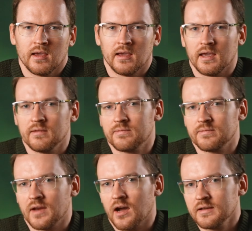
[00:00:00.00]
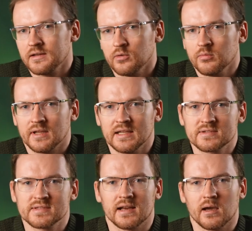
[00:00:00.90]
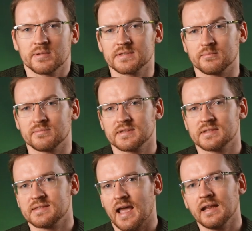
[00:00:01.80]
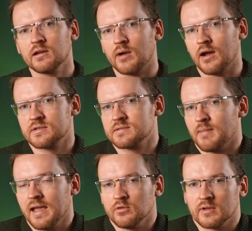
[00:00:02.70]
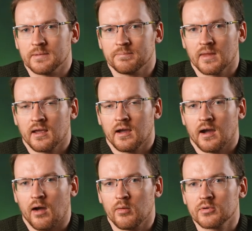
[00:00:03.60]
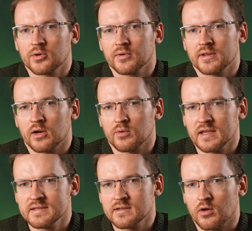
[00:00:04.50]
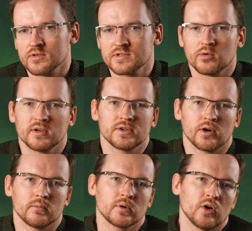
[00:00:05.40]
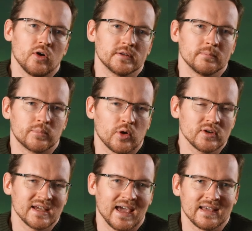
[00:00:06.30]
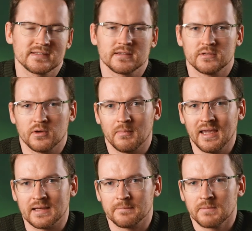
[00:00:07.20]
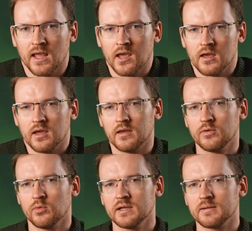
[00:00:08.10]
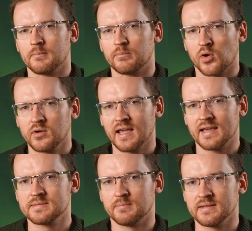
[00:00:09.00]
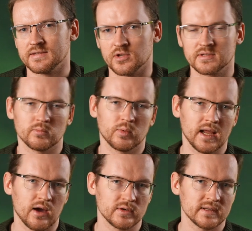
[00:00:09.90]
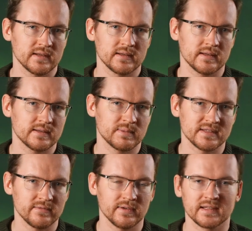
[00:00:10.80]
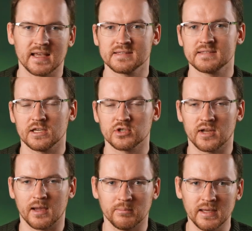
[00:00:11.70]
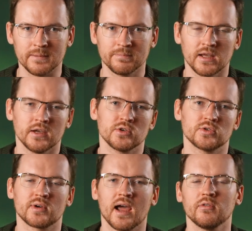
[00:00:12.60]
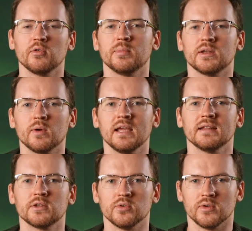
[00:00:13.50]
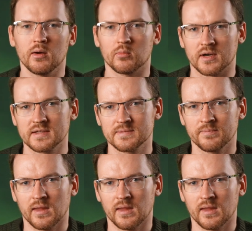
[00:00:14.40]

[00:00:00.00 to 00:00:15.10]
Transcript: If not, you'll need to set up some static routes manually. However, there is also a term called broadcast domain, if you want broadcast messages without a specific destination IP to travel between the two networks,